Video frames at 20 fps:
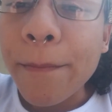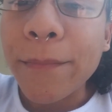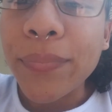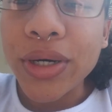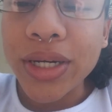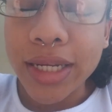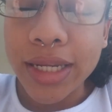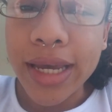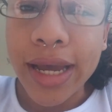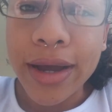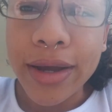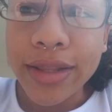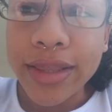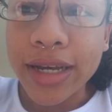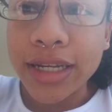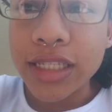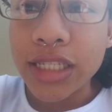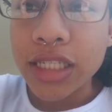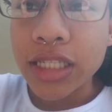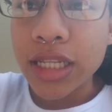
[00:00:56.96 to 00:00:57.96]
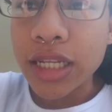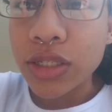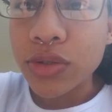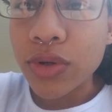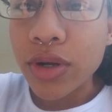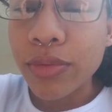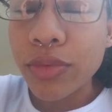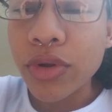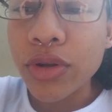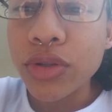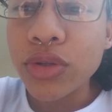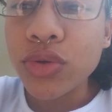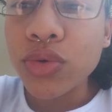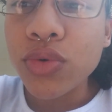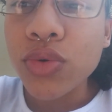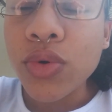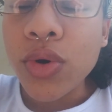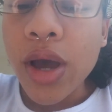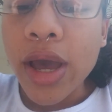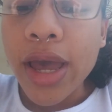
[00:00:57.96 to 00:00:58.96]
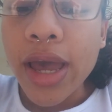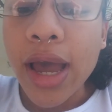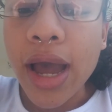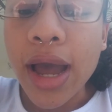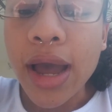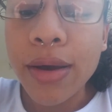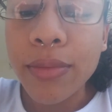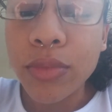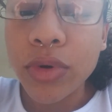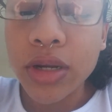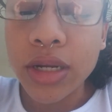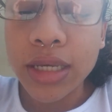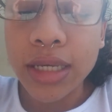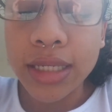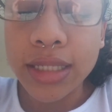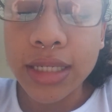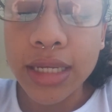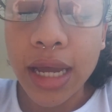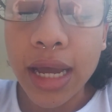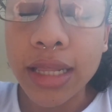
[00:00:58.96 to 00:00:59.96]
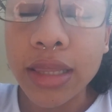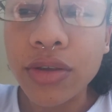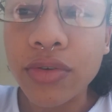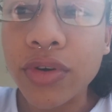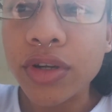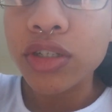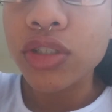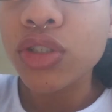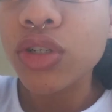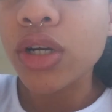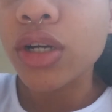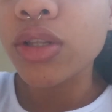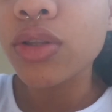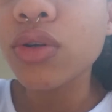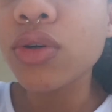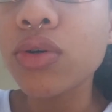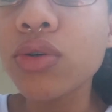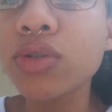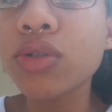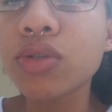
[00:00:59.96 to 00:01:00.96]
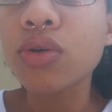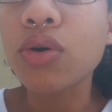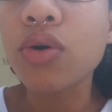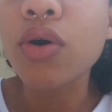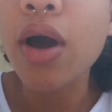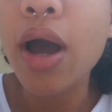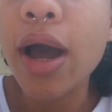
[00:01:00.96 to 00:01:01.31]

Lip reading: but yeah, that's what I'm gonna do. I'm gonna eat it at the restaurant though, so